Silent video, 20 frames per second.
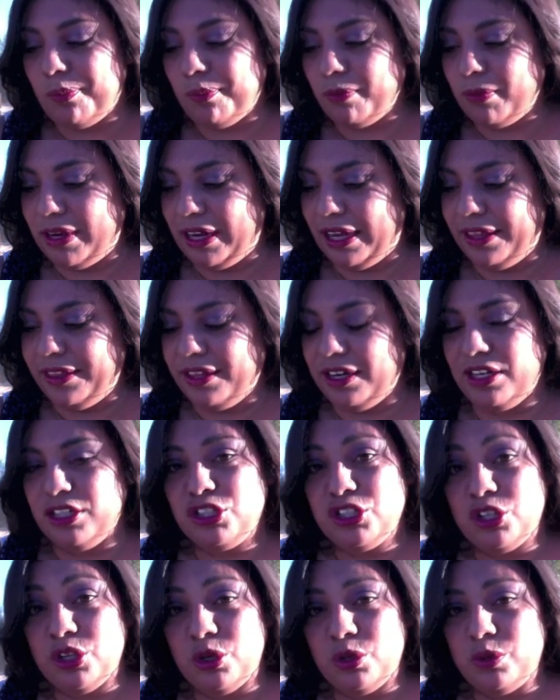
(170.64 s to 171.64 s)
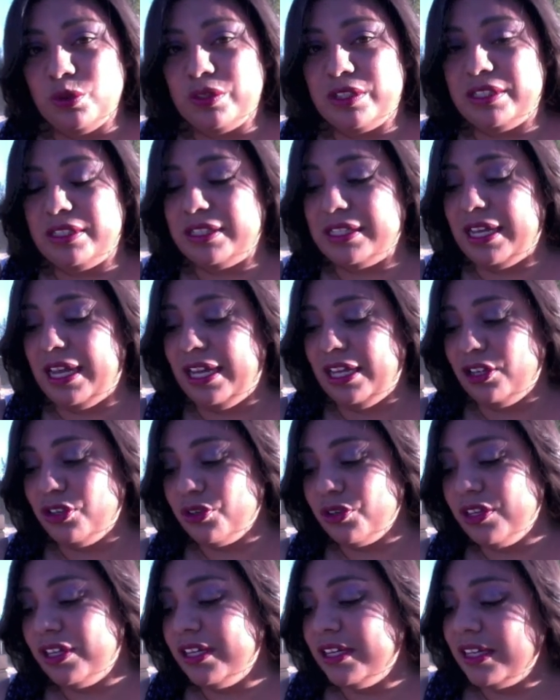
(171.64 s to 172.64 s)
guy that I chose is
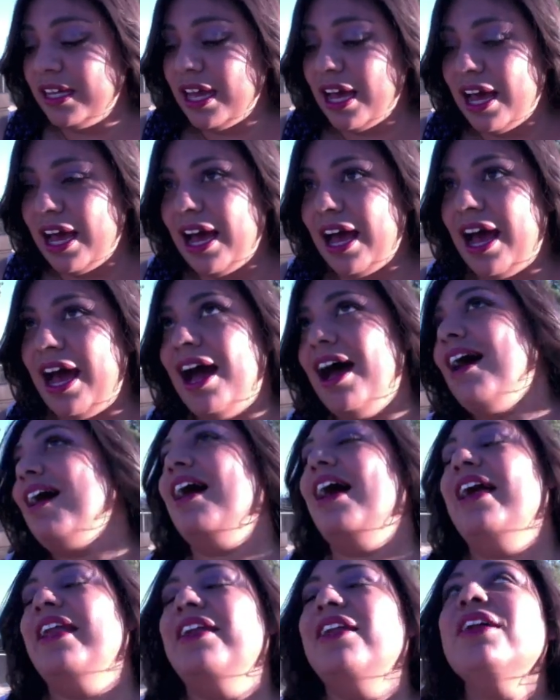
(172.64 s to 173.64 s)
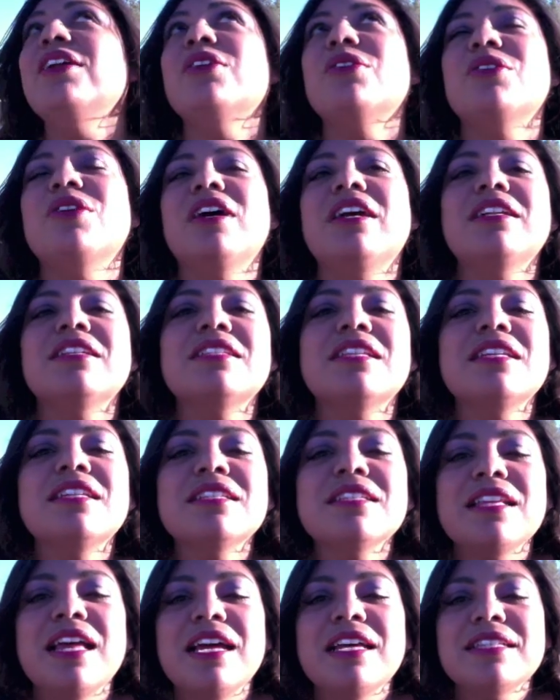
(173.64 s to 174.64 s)
Adrian, and I don't know how to say
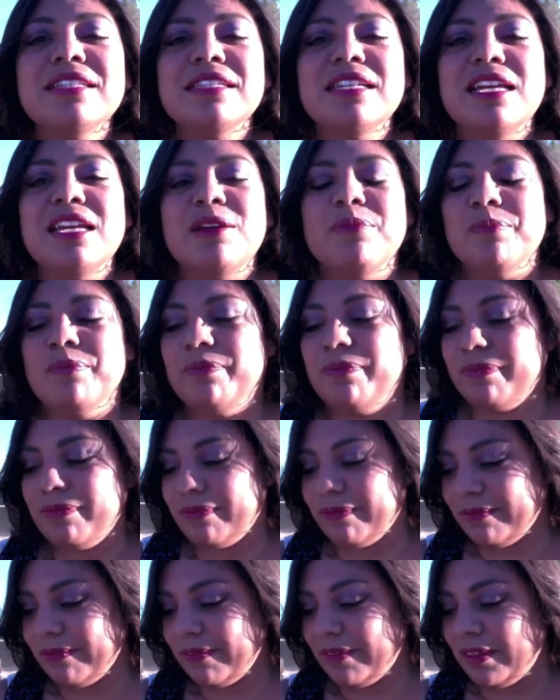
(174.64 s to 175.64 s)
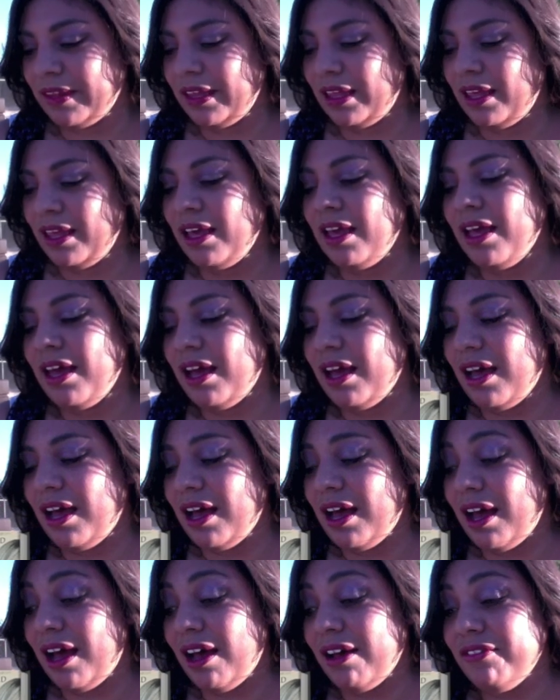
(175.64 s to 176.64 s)
his last name.
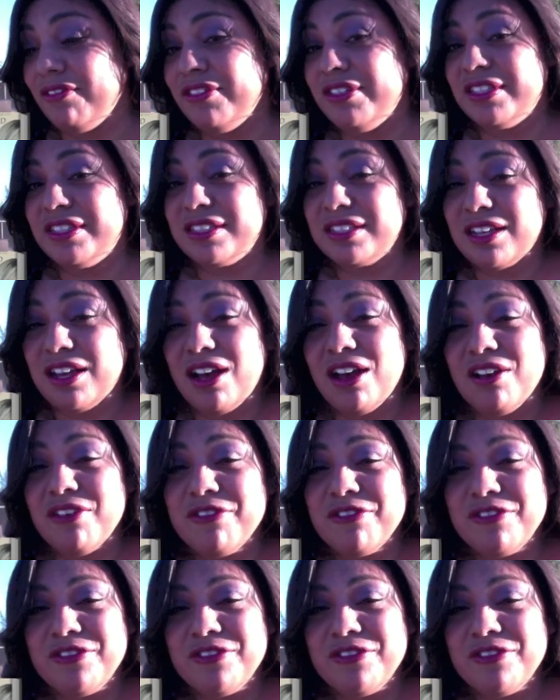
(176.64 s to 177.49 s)
Ivaskov?